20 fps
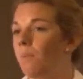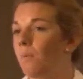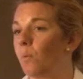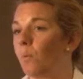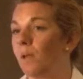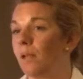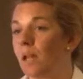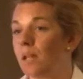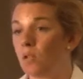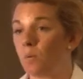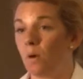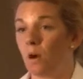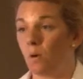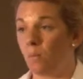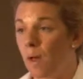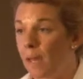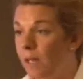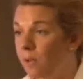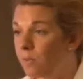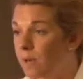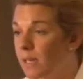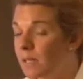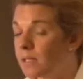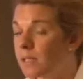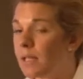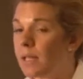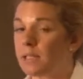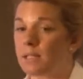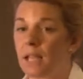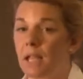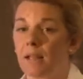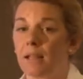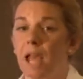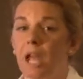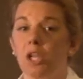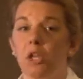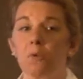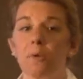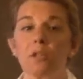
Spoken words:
we like to wear wedding rings, things like that. You